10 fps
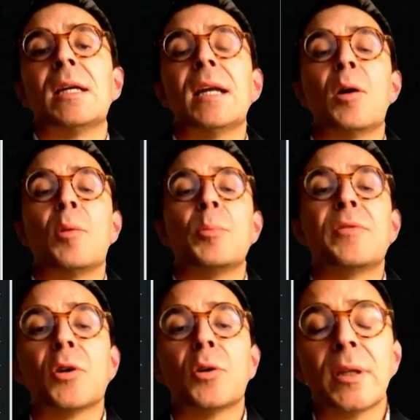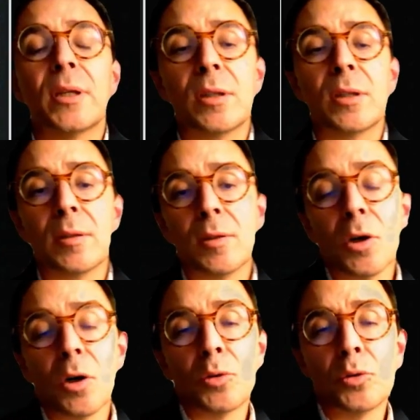Now, before we
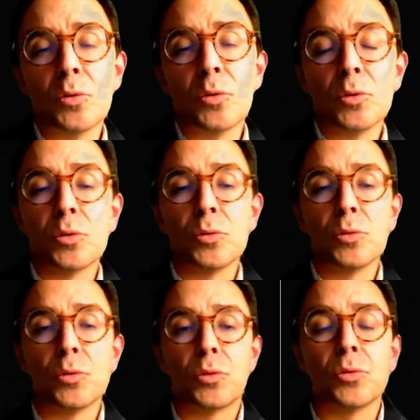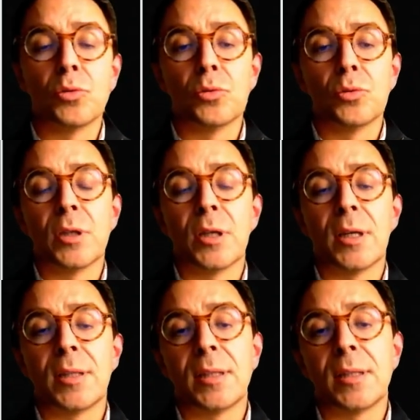go to
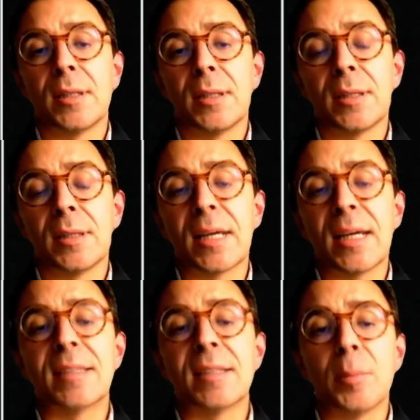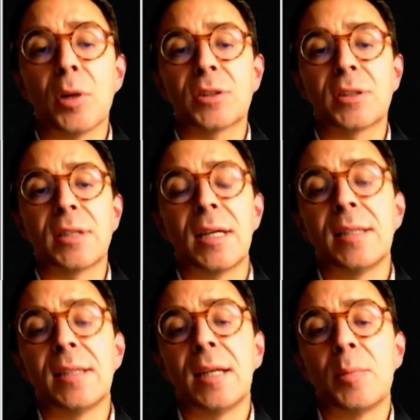the case in the box that
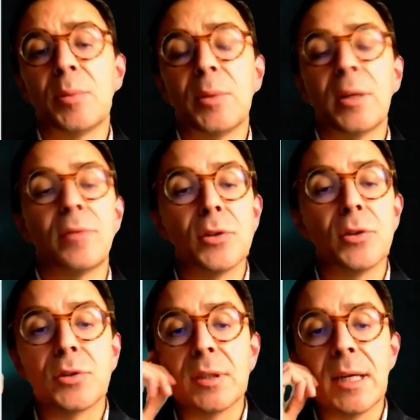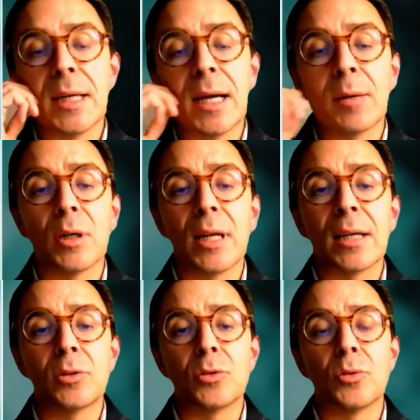I prepared for you today, I would
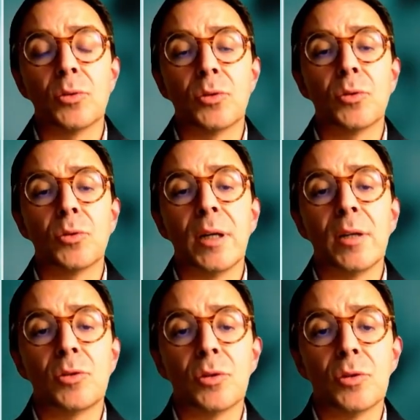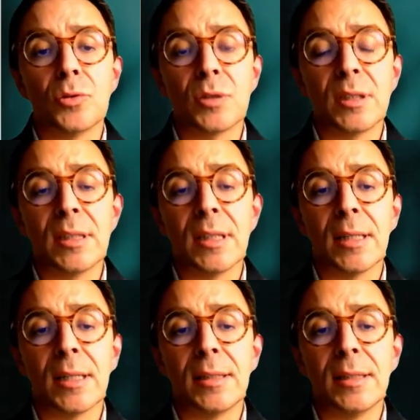like to introduce
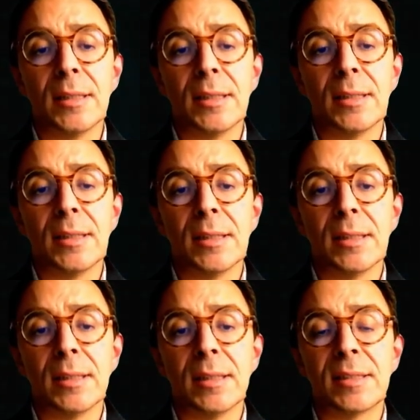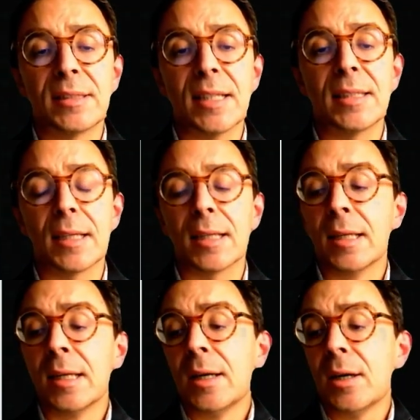the setting.
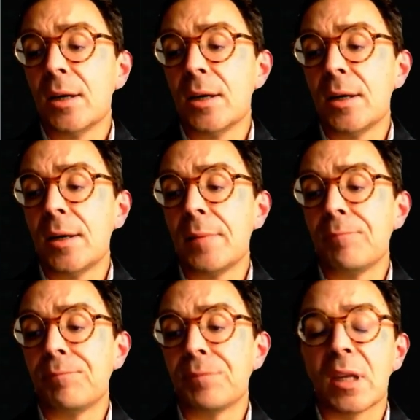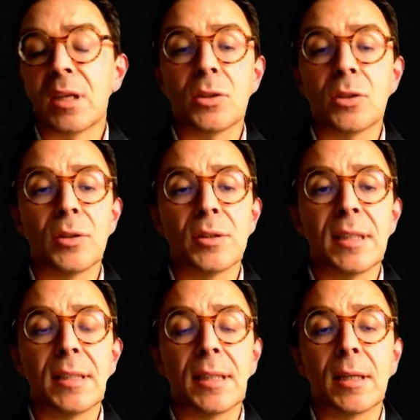So the
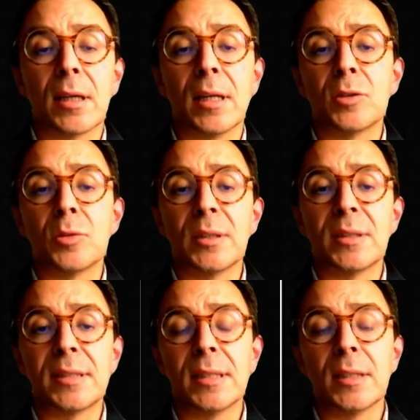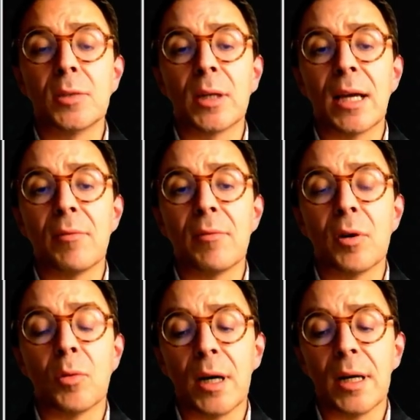setting, as you will see, you will have a
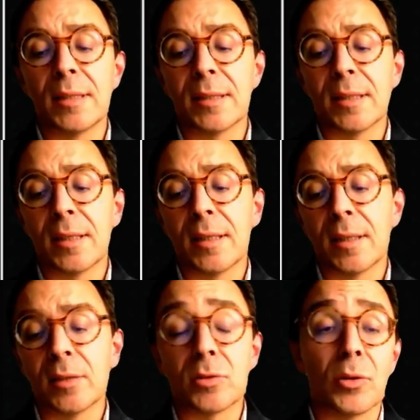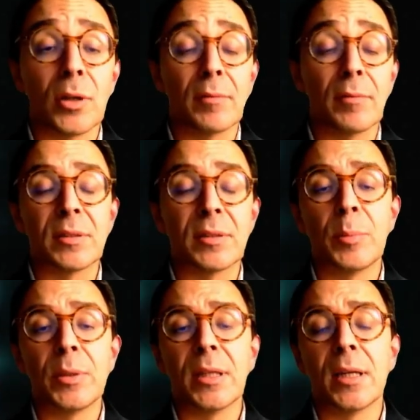white. So you have
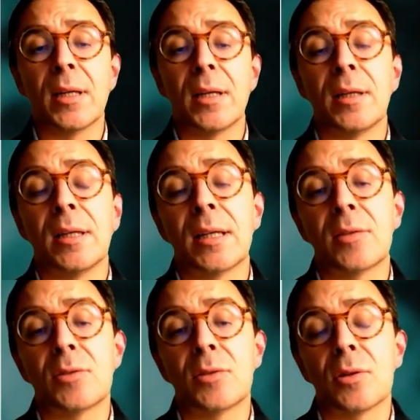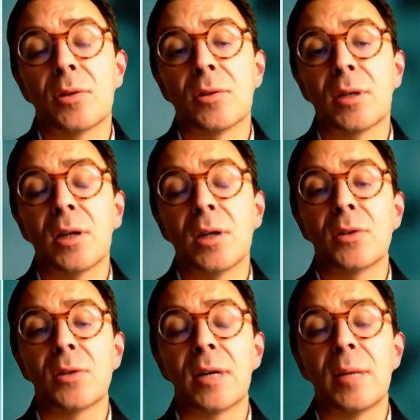simply an
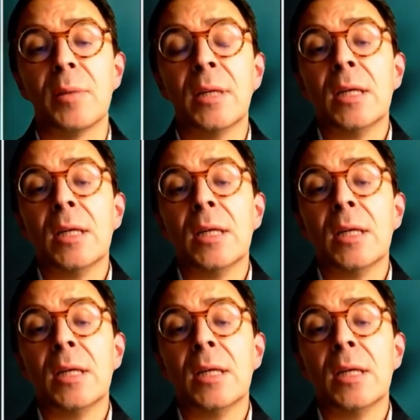electrocardiogram.